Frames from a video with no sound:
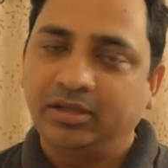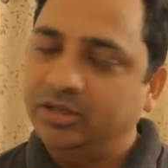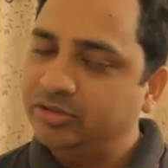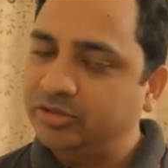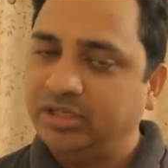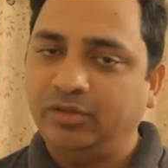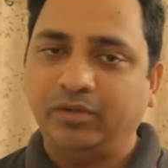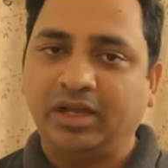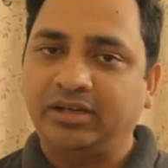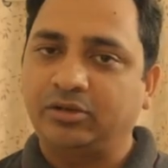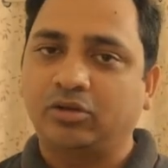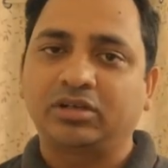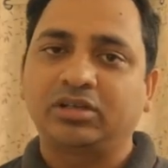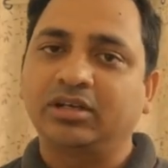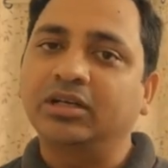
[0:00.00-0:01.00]
So anyway, I
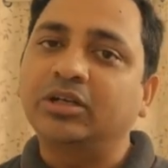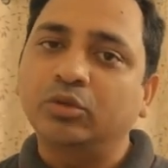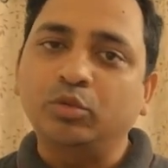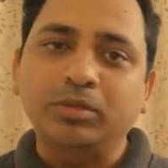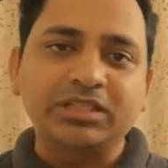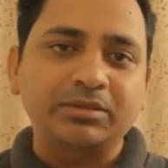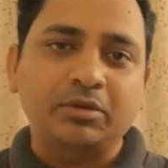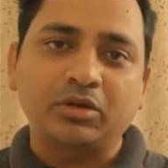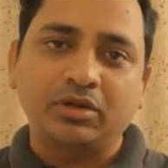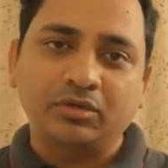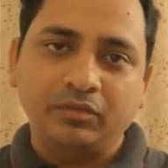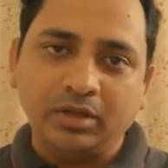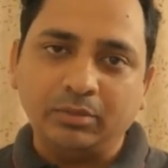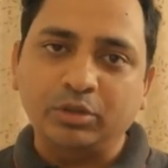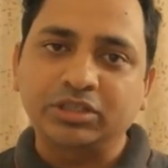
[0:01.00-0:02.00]
talked too much
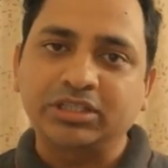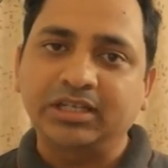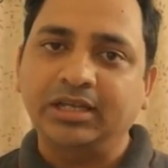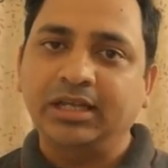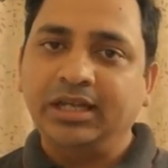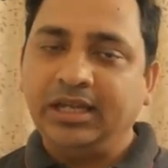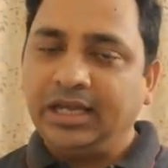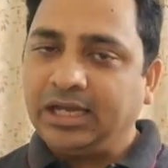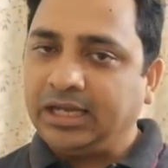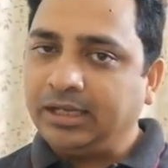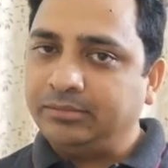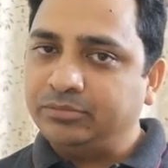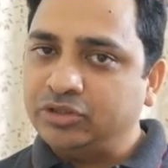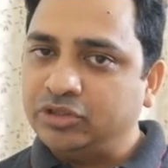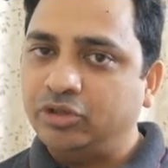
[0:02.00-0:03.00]
about web hosting.
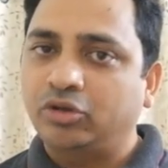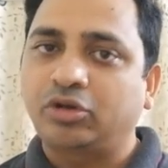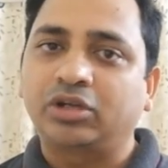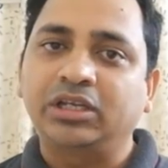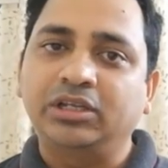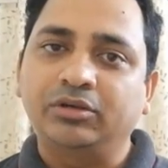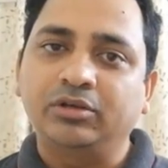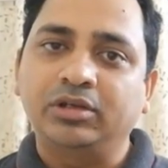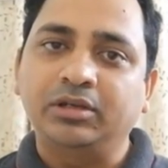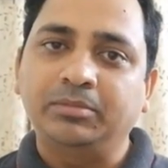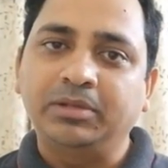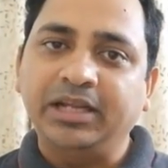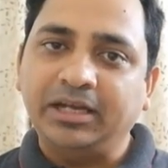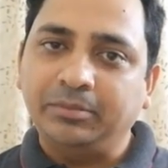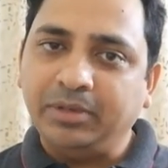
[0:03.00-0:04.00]
I'm sure you
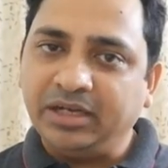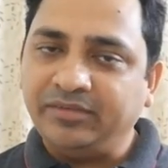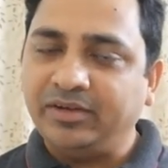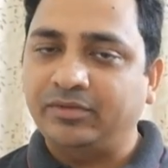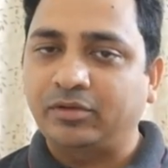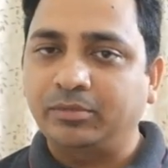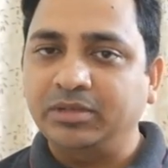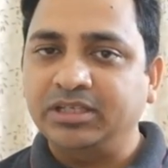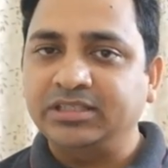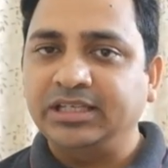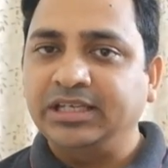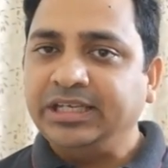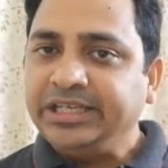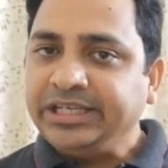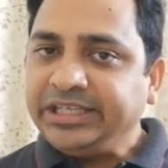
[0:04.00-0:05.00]
will get benefit from this.
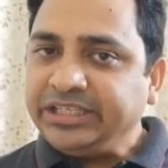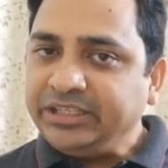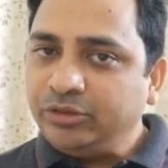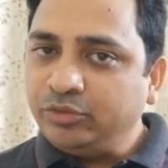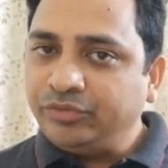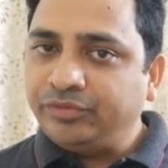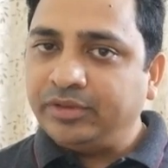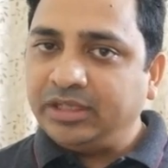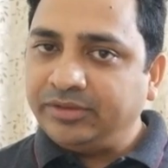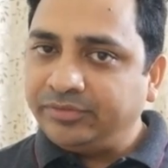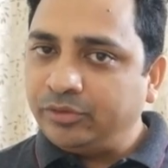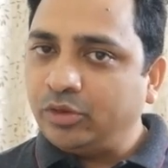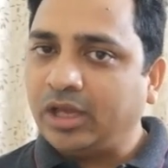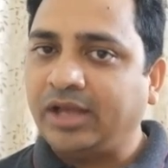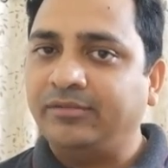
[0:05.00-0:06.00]
If
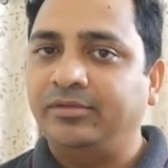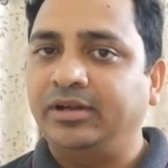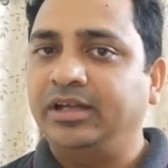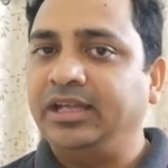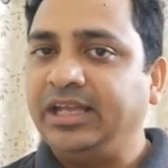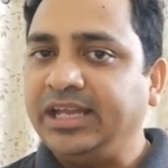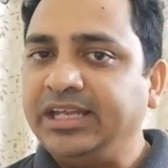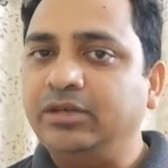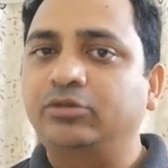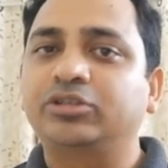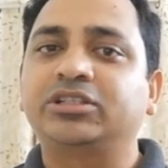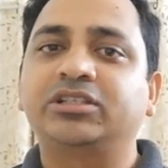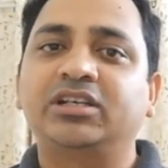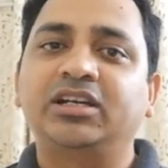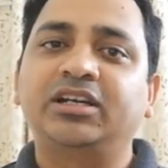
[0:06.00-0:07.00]
you have any
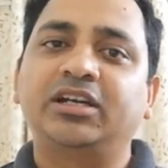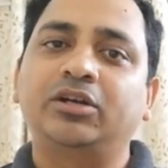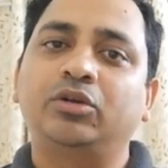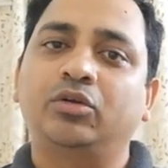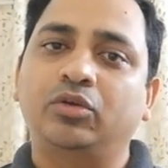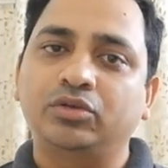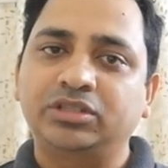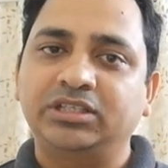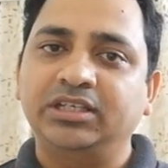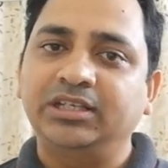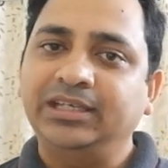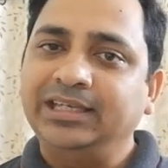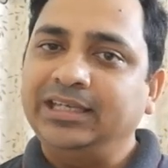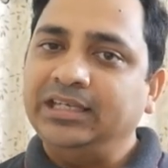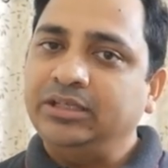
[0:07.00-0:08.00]
question related to
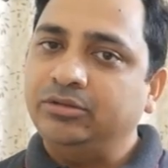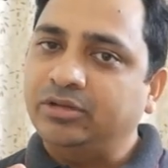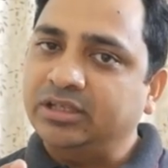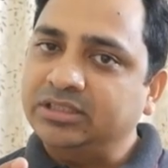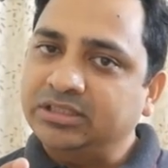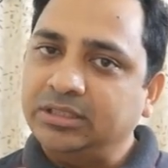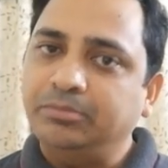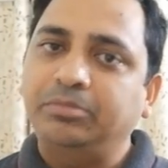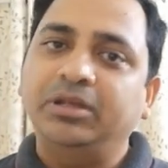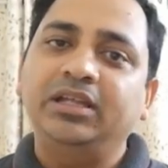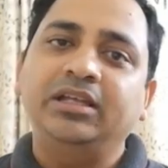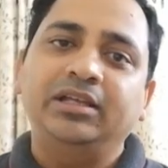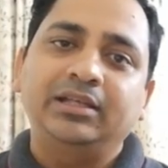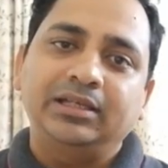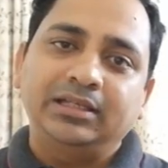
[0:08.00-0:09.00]
hosting, you can
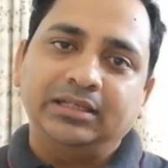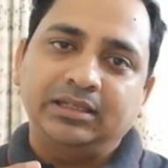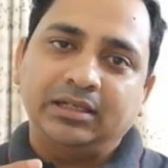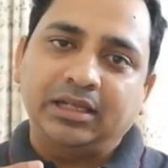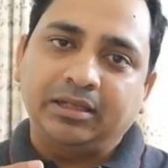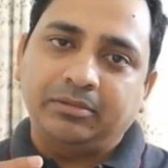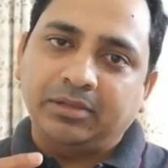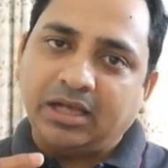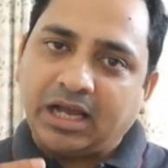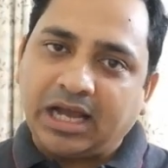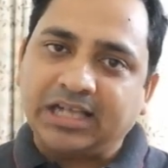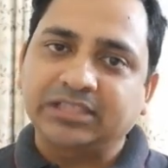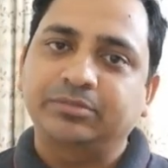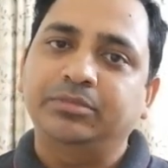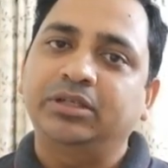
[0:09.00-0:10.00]
simply
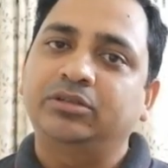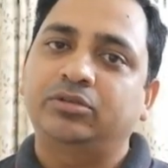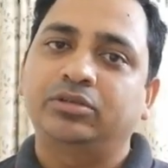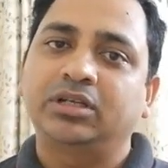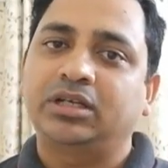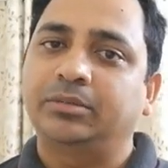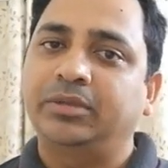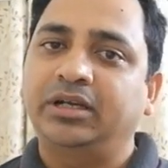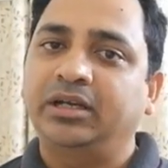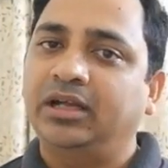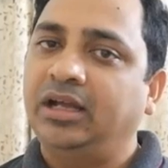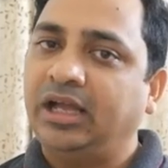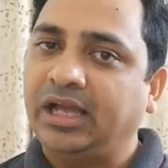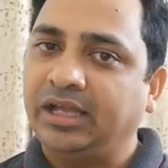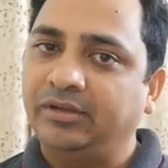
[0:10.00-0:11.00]
ask me through the comment.
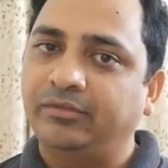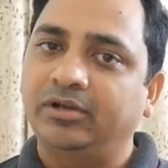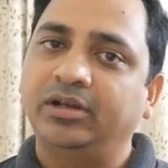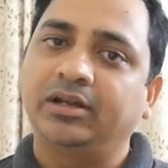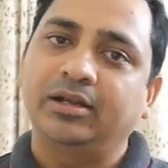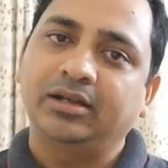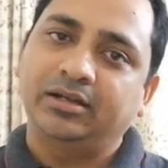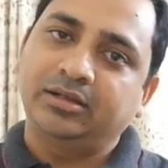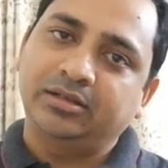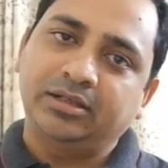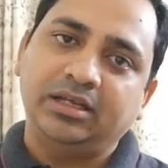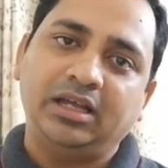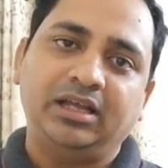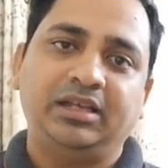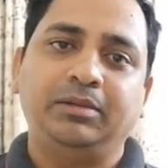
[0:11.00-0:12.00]
I will
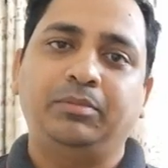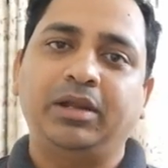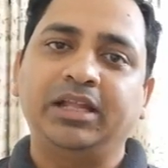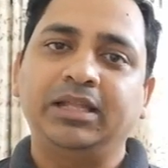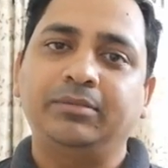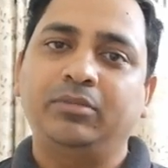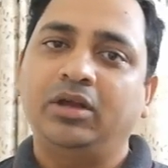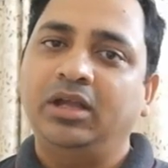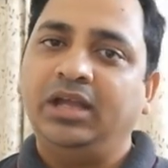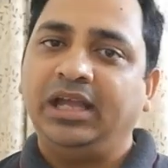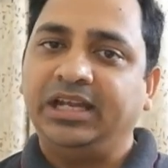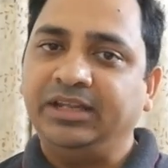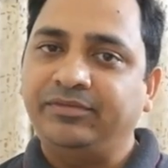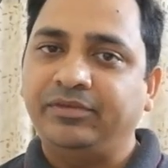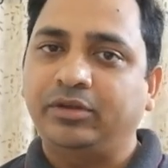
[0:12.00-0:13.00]
reply them,
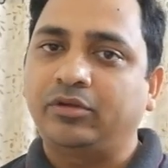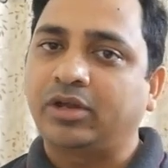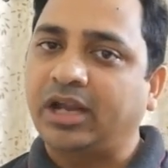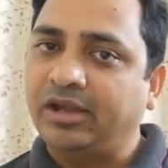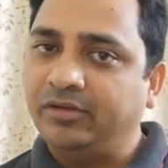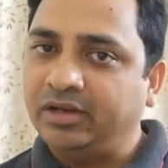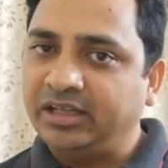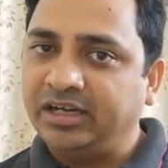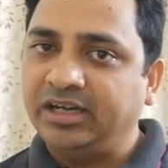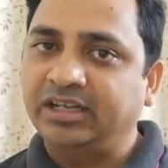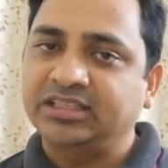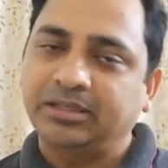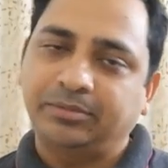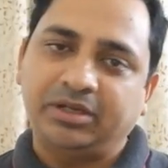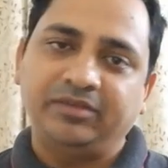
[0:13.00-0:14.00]
and if required, I will create a
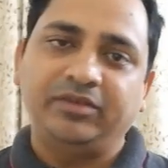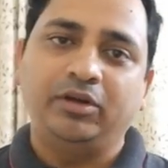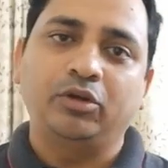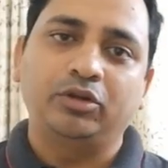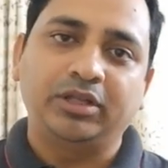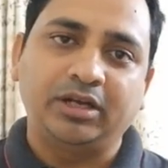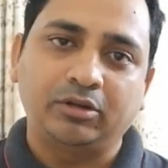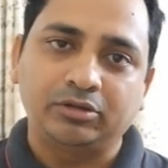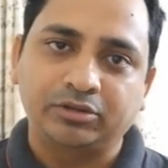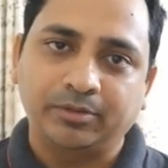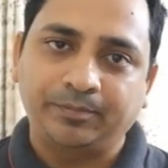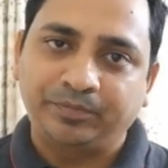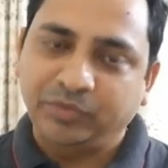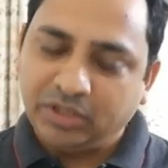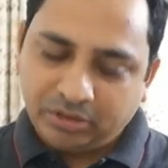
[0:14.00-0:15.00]
separate video on that also.
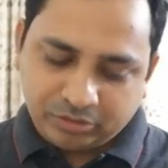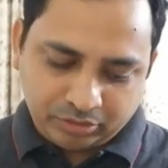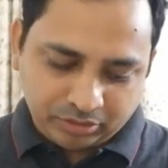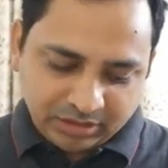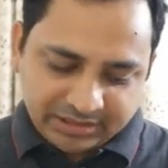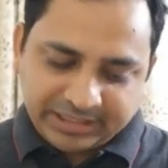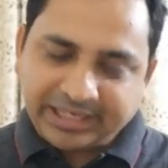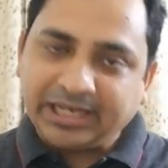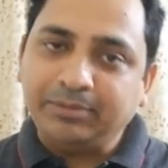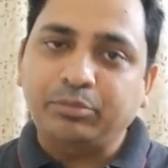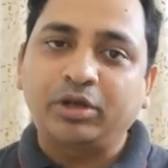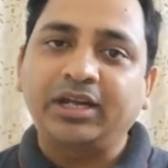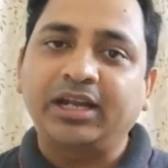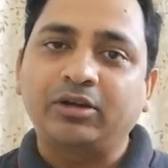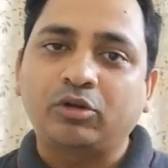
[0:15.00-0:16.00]
So the second
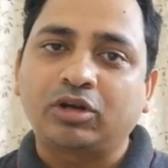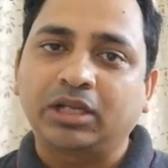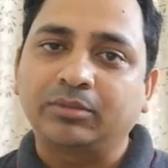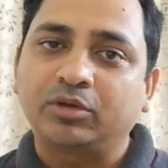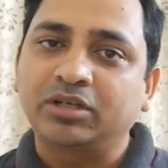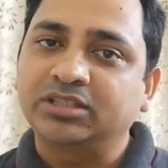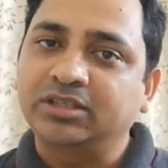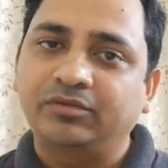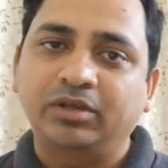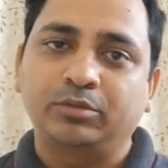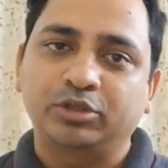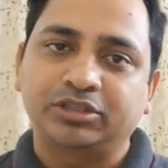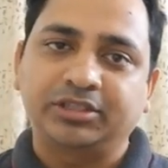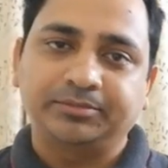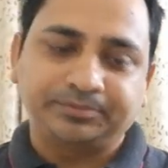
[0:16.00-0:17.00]
point I talked about is the web
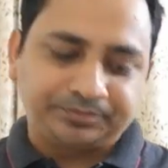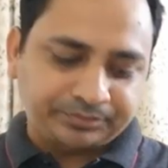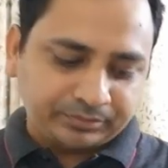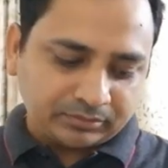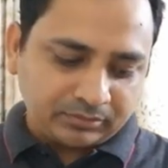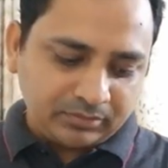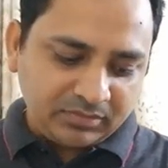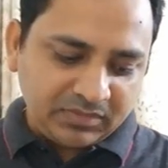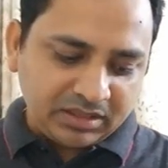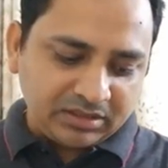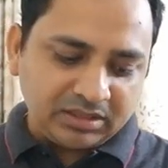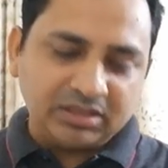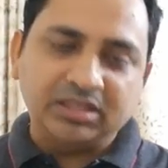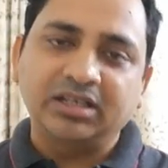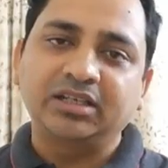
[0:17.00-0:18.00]
hosting.
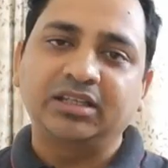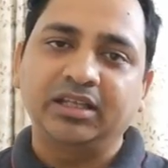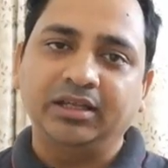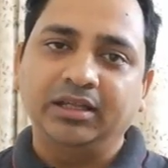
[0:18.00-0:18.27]
The third